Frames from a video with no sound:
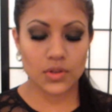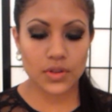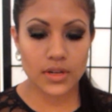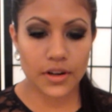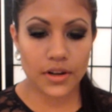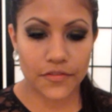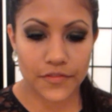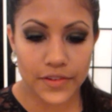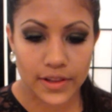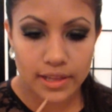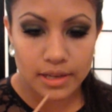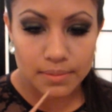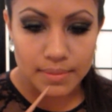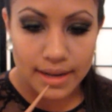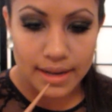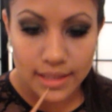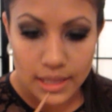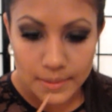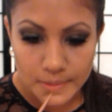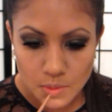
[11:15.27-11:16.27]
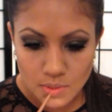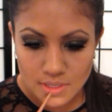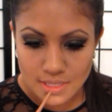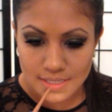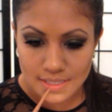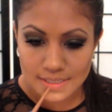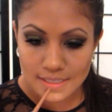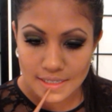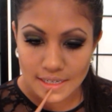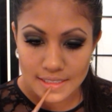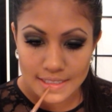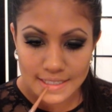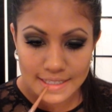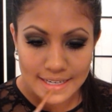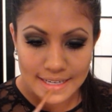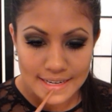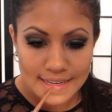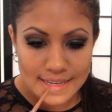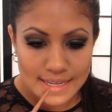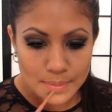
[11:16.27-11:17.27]
going to fill in my lips with this
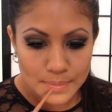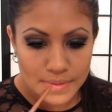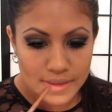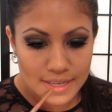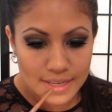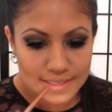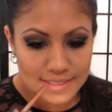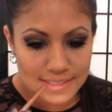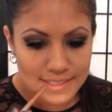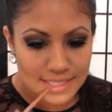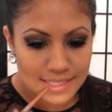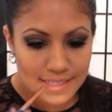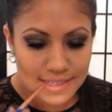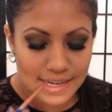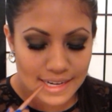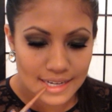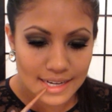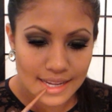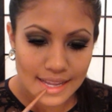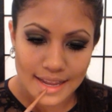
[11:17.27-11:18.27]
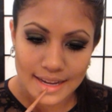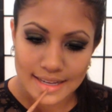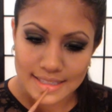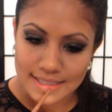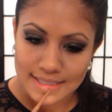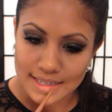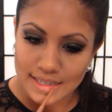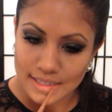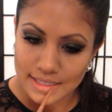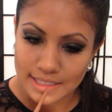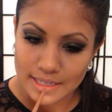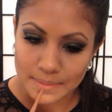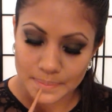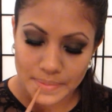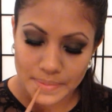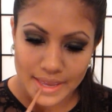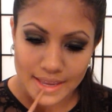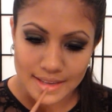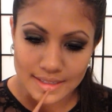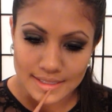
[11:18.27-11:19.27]
color because it's going to kind of act like a lip
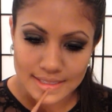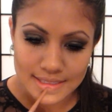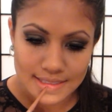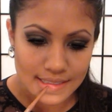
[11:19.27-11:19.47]
base.